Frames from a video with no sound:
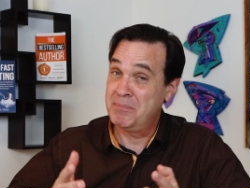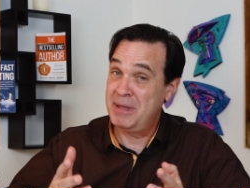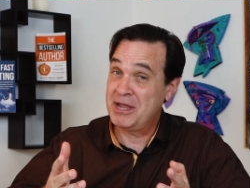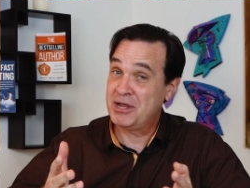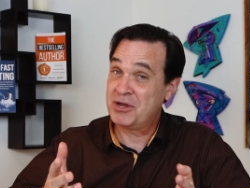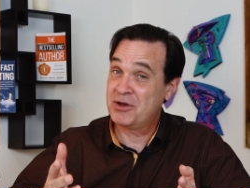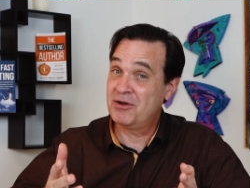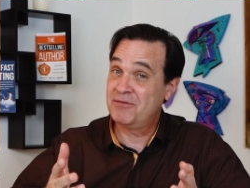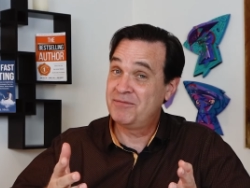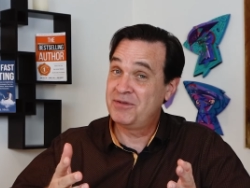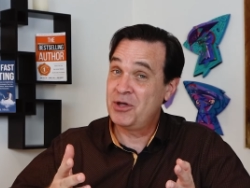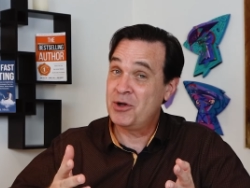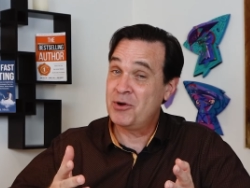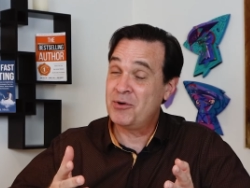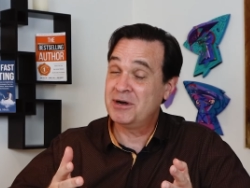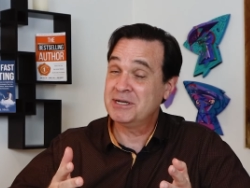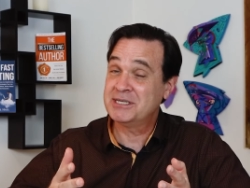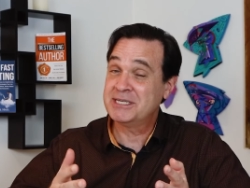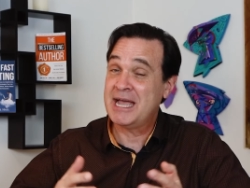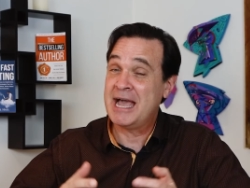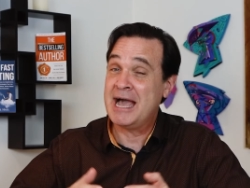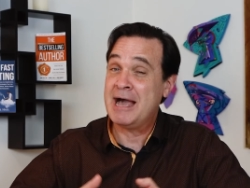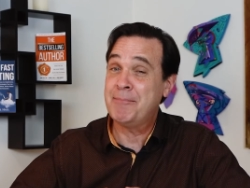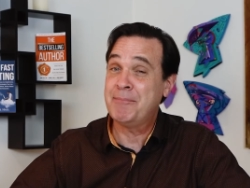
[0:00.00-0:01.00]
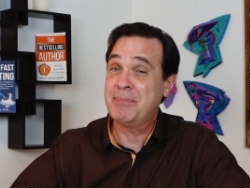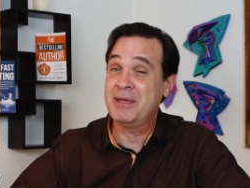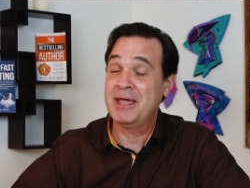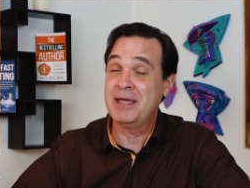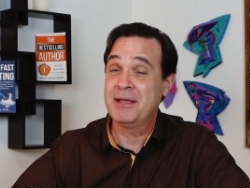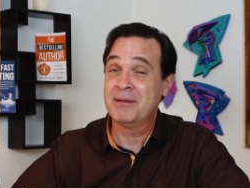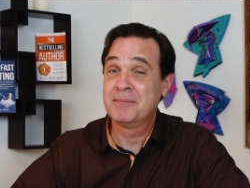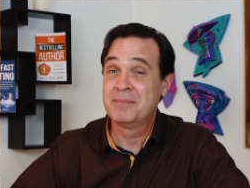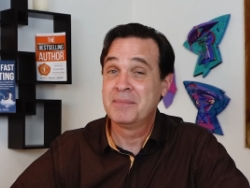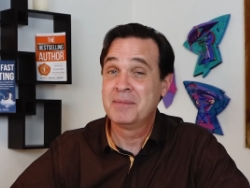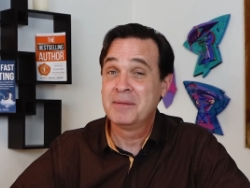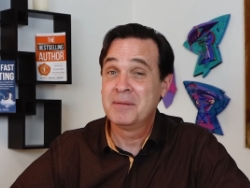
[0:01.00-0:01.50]
make your viewers
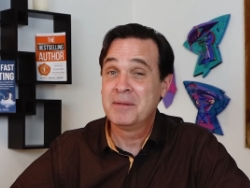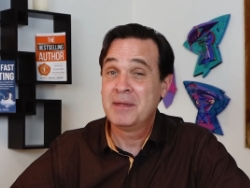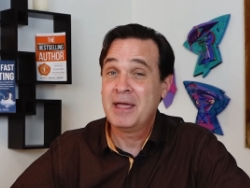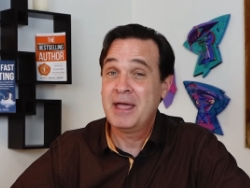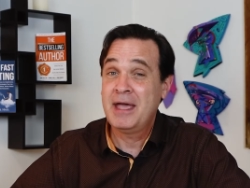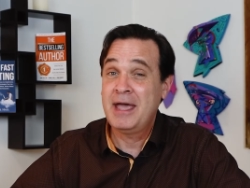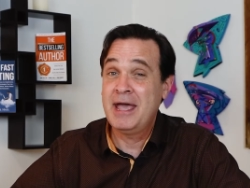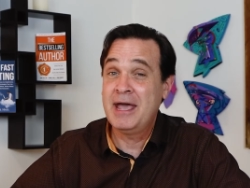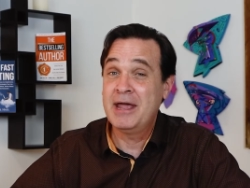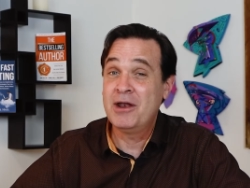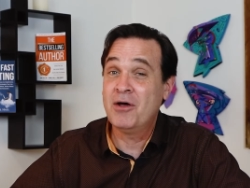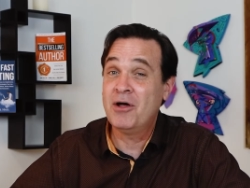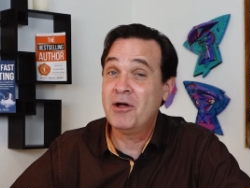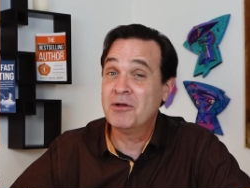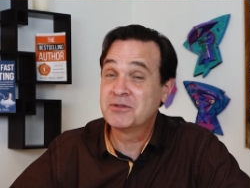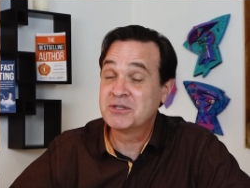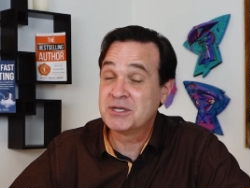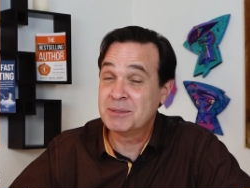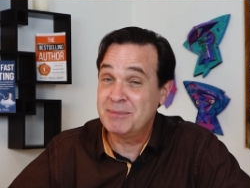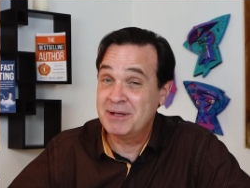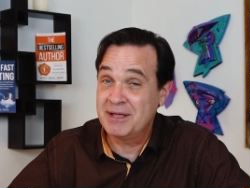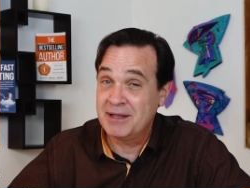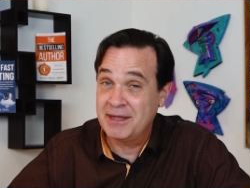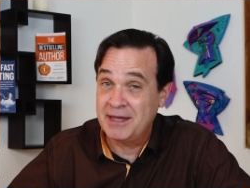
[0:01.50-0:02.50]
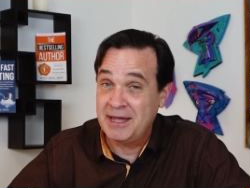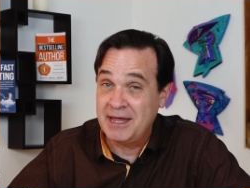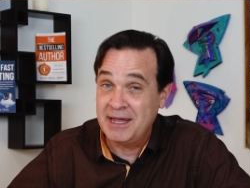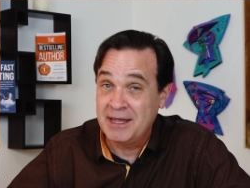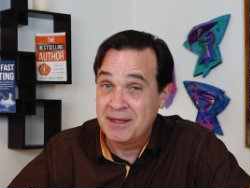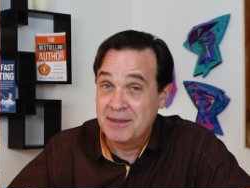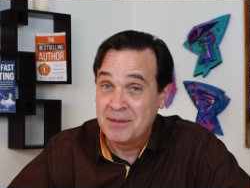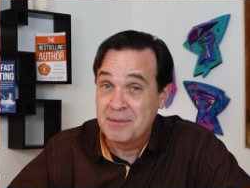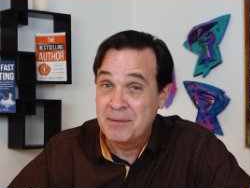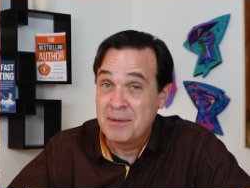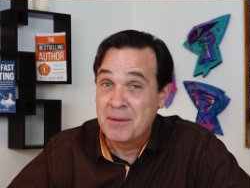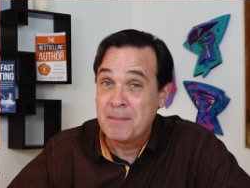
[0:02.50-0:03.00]
happy, and
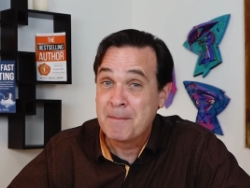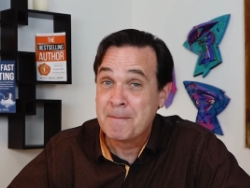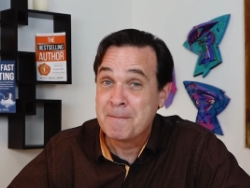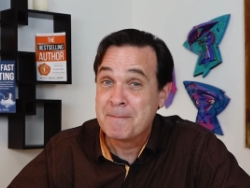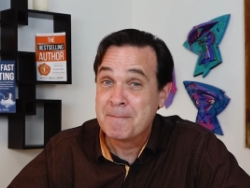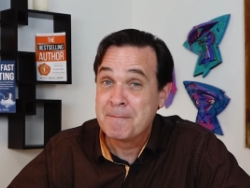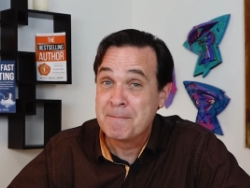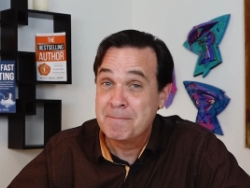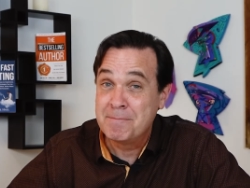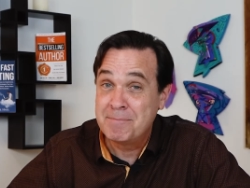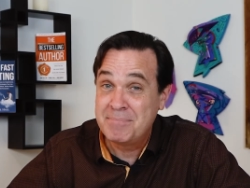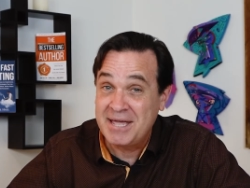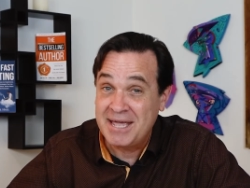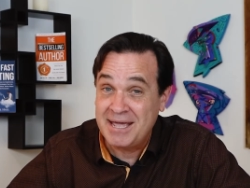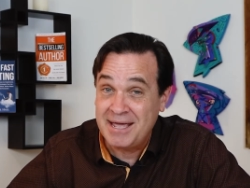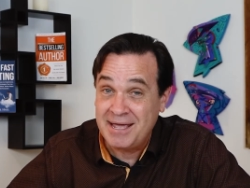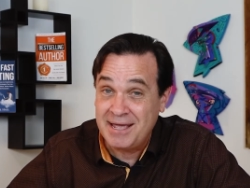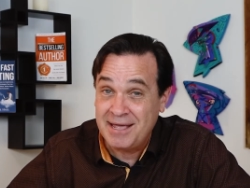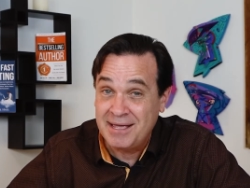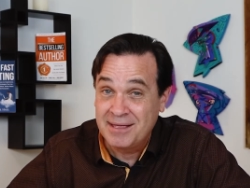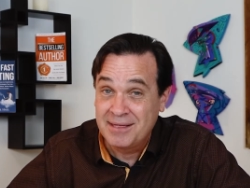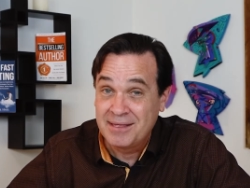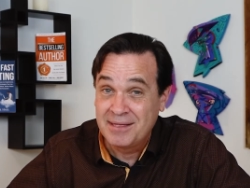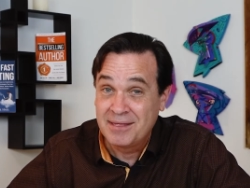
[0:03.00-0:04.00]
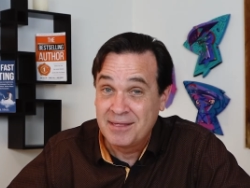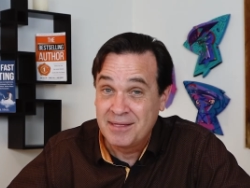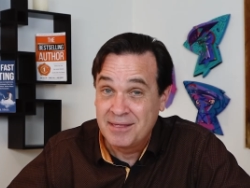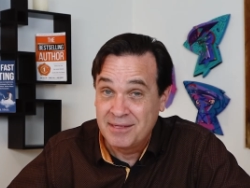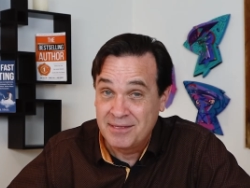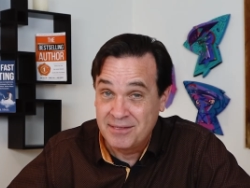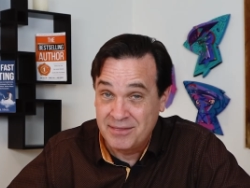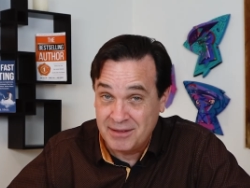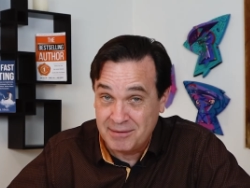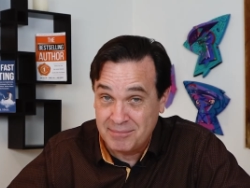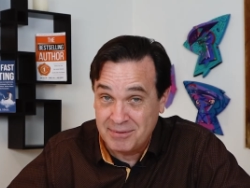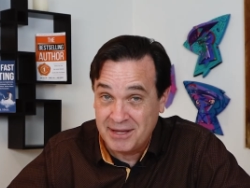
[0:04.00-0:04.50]
ultimately be
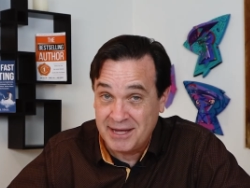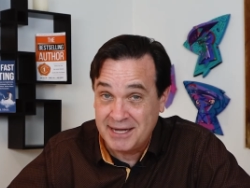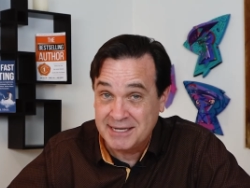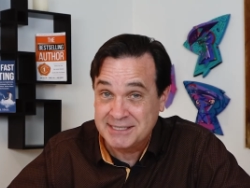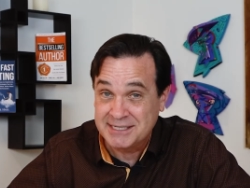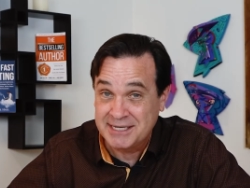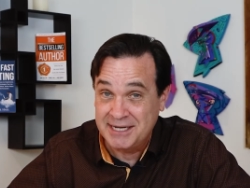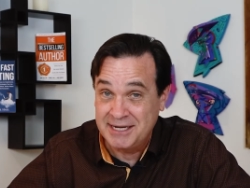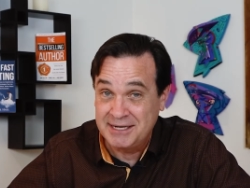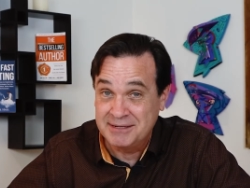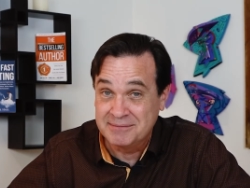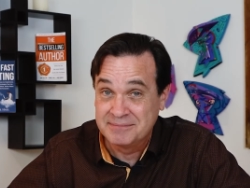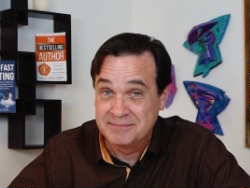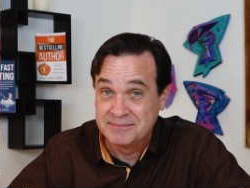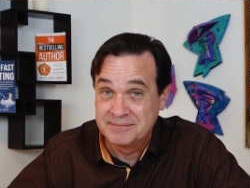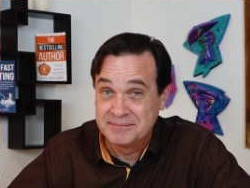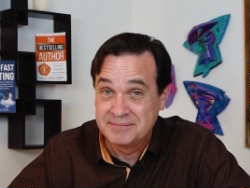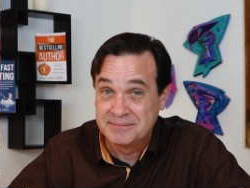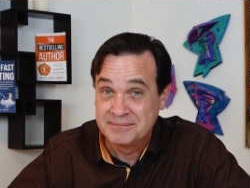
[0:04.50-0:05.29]
the blessing.